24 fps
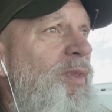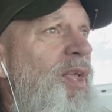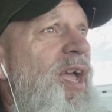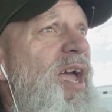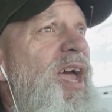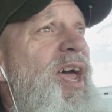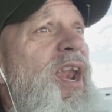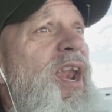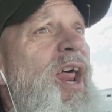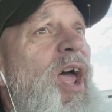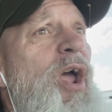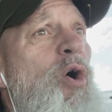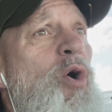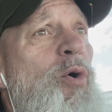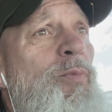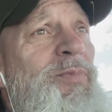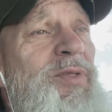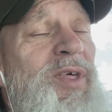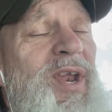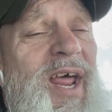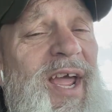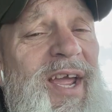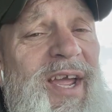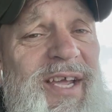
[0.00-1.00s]
And I hope
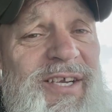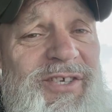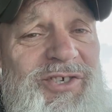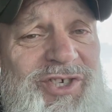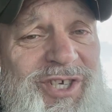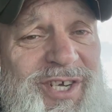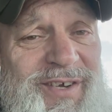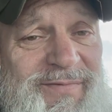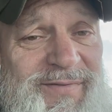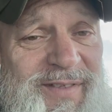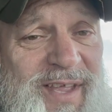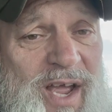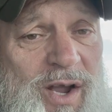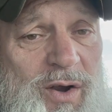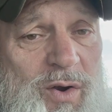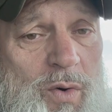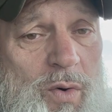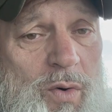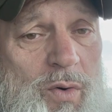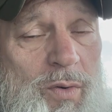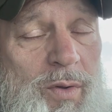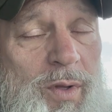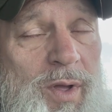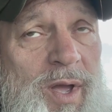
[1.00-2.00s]
that I achieved that
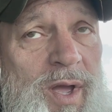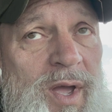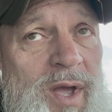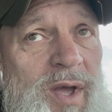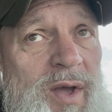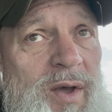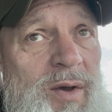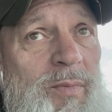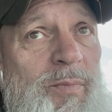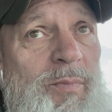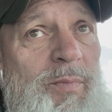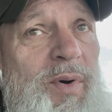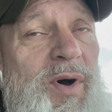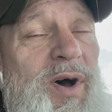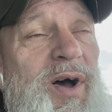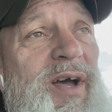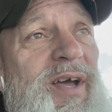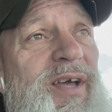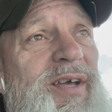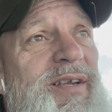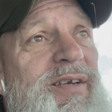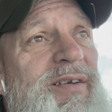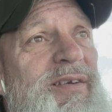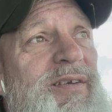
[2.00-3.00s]
goal.
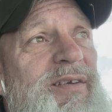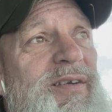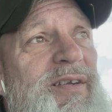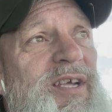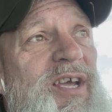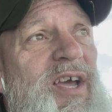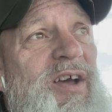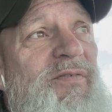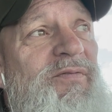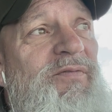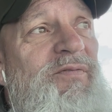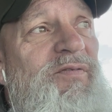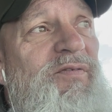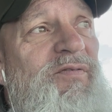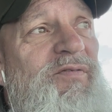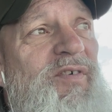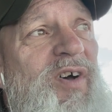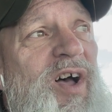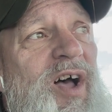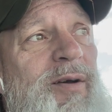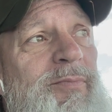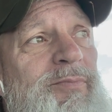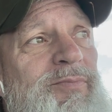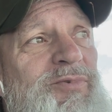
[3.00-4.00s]
But if
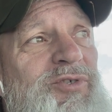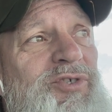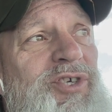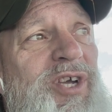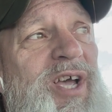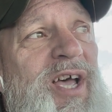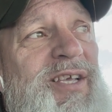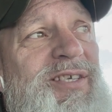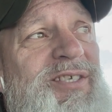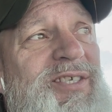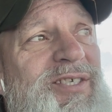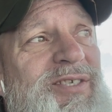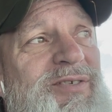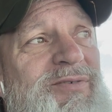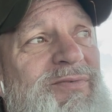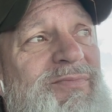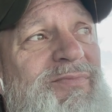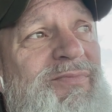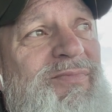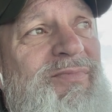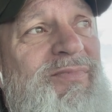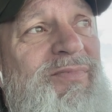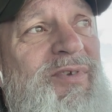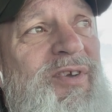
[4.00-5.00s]
I'm just,
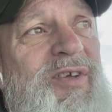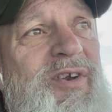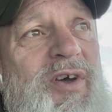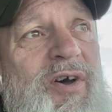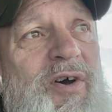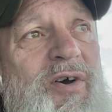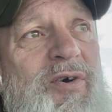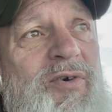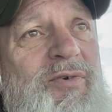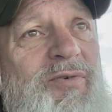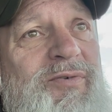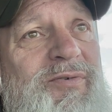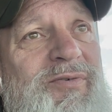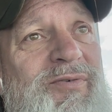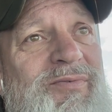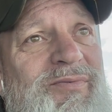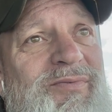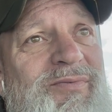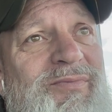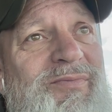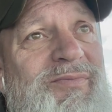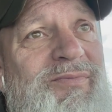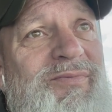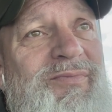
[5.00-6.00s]
you know,
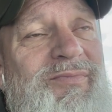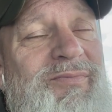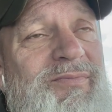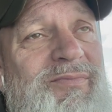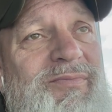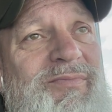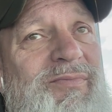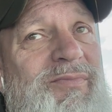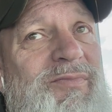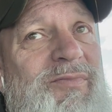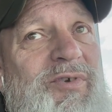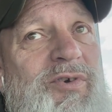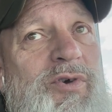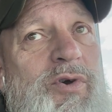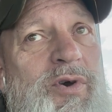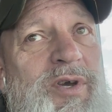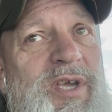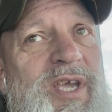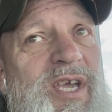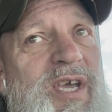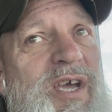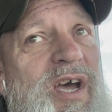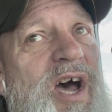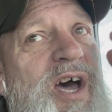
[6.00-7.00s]

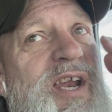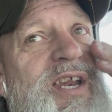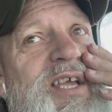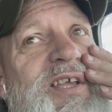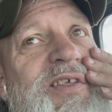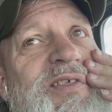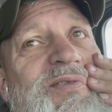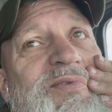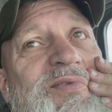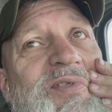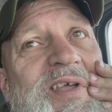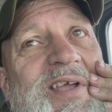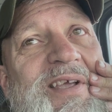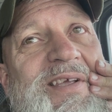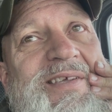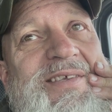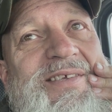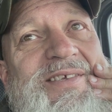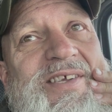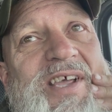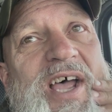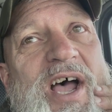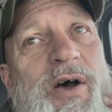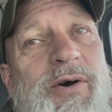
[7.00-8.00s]
cookie cutting
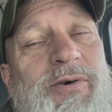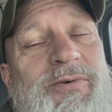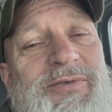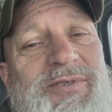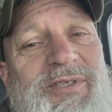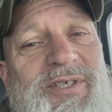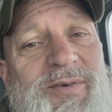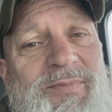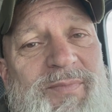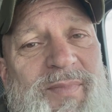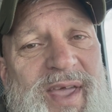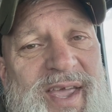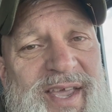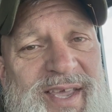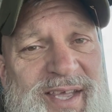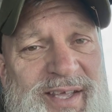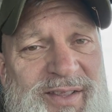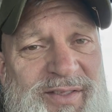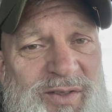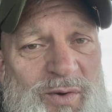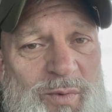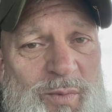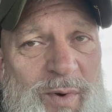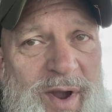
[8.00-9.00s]
things out to make
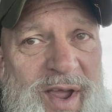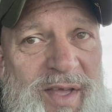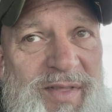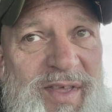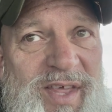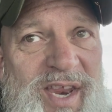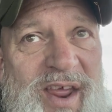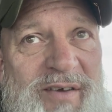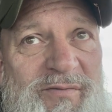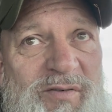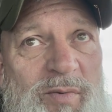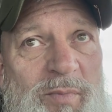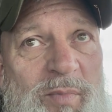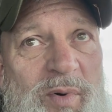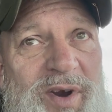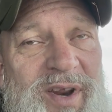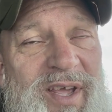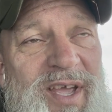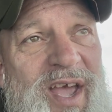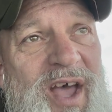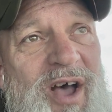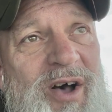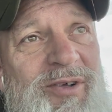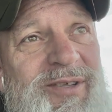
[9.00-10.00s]
it the way that
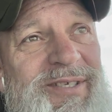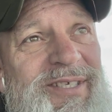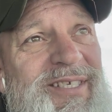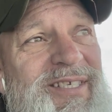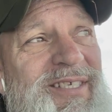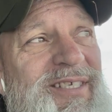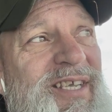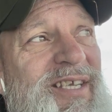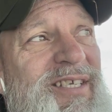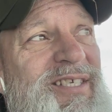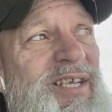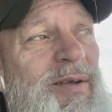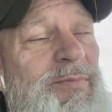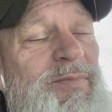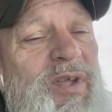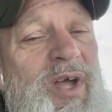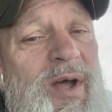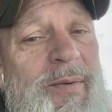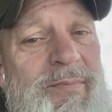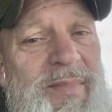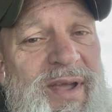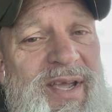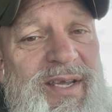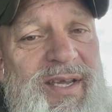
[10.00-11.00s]
everybody else's is. I'm
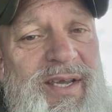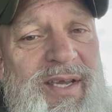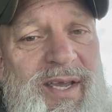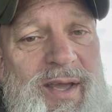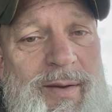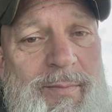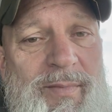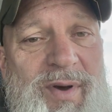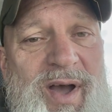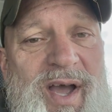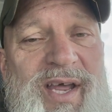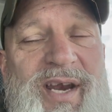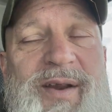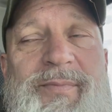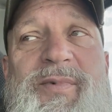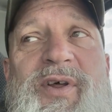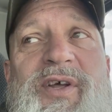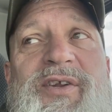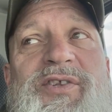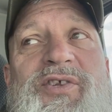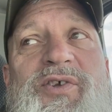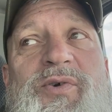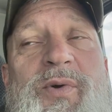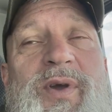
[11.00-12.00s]
not making it mine. I'm
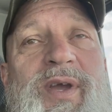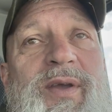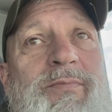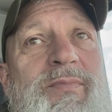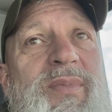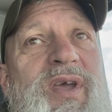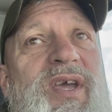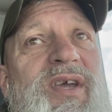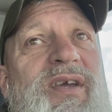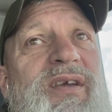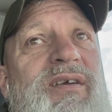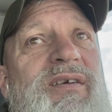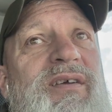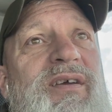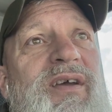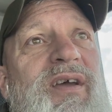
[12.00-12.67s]
not doing me.